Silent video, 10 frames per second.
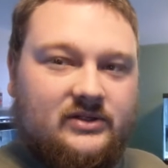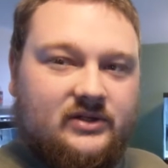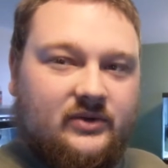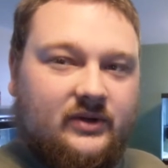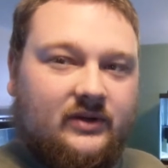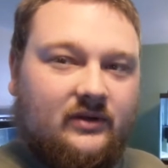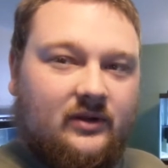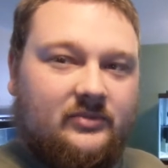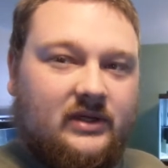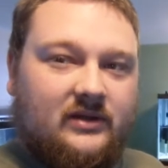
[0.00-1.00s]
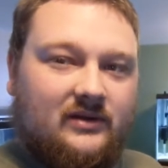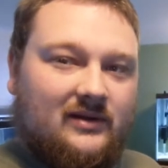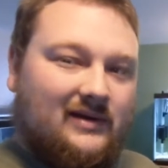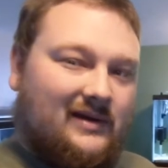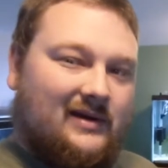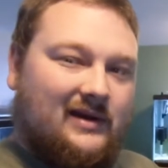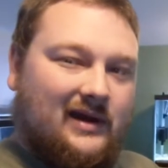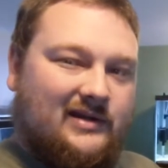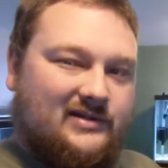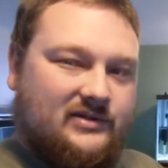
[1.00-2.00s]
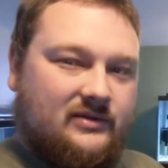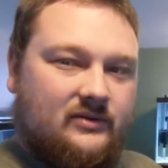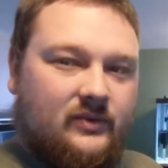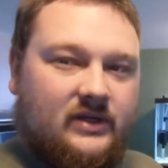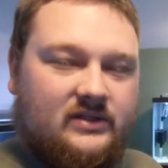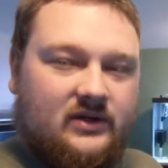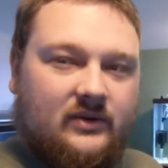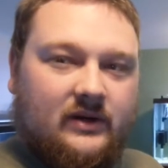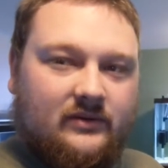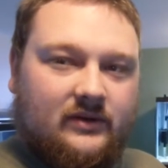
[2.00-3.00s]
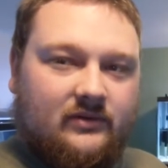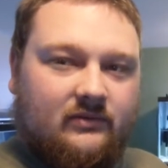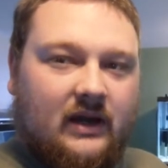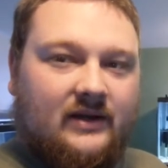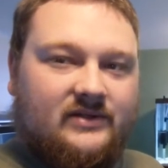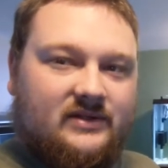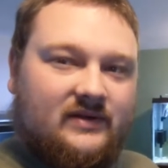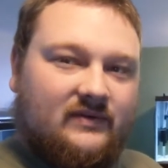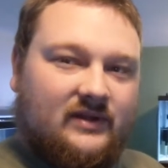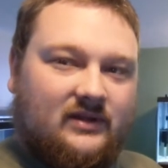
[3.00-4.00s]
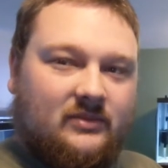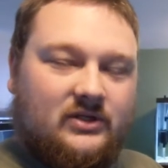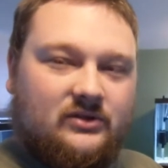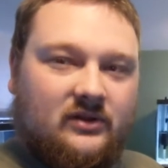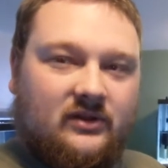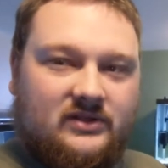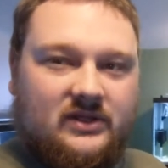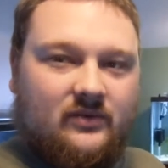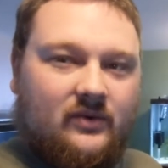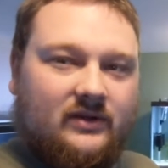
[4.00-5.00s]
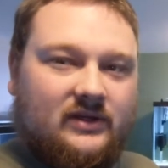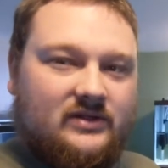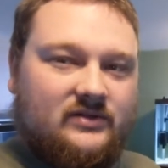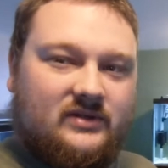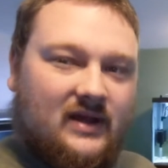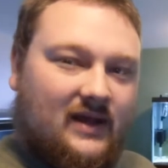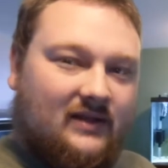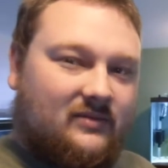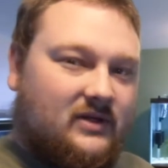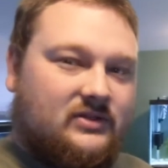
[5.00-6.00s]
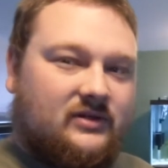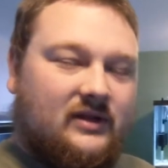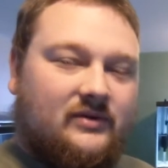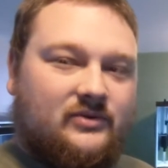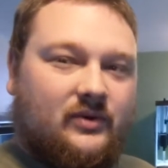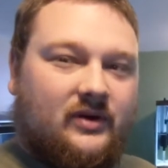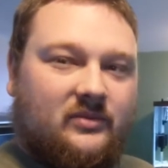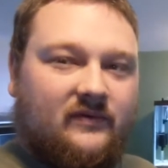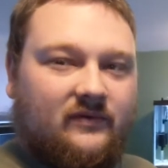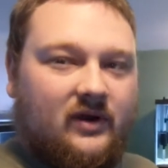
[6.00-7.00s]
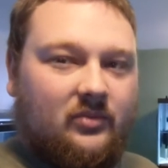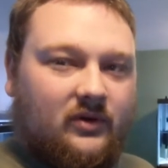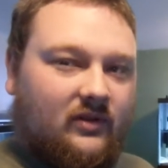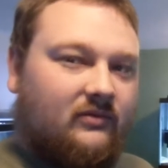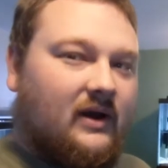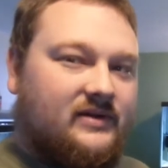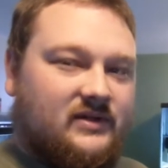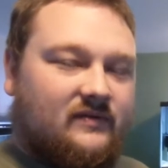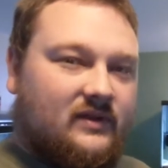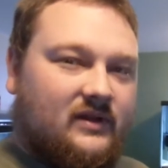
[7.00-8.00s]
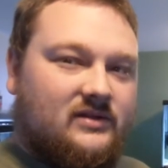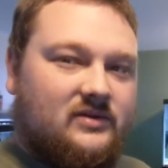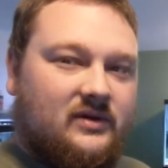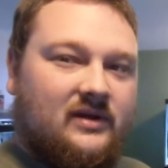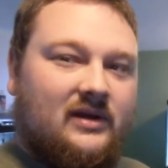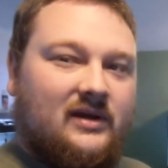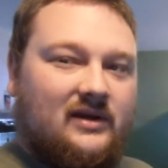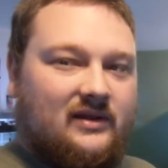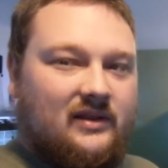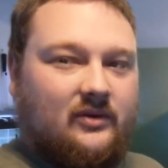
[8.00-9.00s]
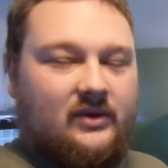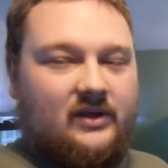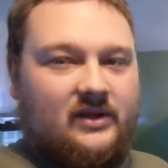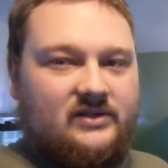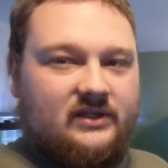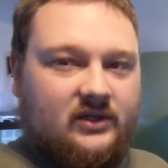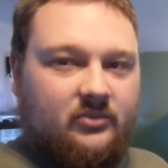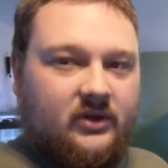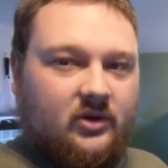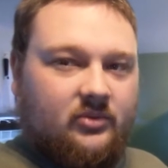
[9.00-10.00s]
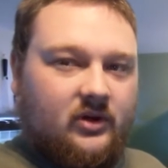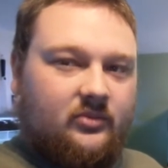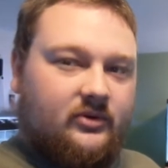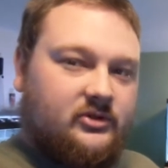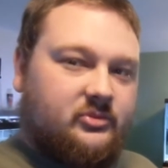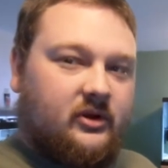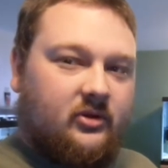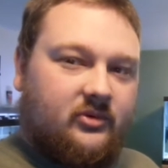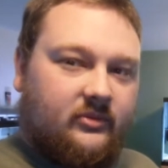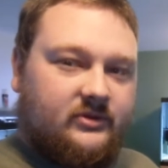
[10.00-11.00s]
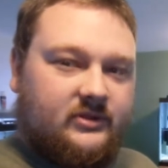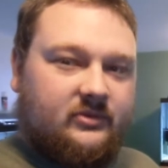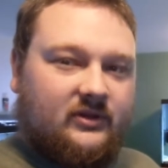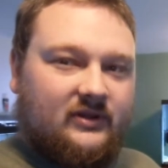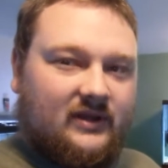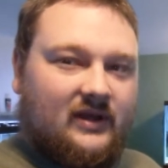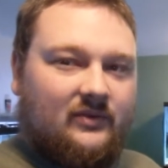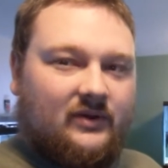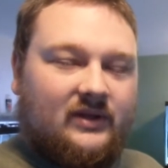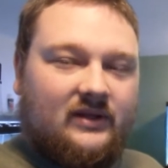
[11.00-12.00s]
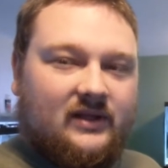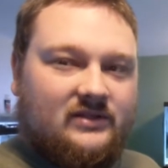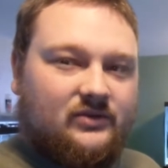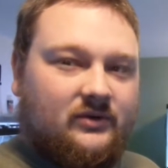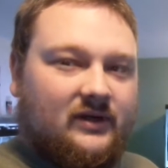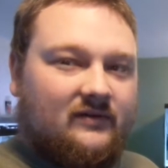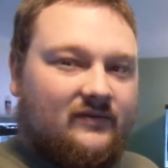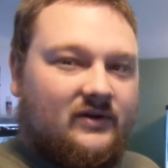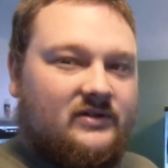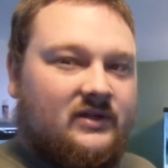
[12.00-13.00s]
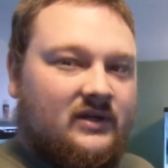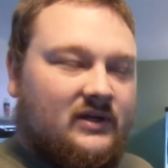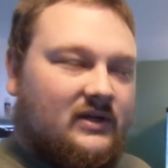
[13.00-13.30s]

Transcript: Just a quick little update. I just couldn't wait to go out and get the rocks and everything to make sure that this thing worked. I just I had to make sure that it was working before I put all the rocks and everything into it. That way, in case I needed a bigger pump or a smaller pump or something like that, we could get that sorted out first.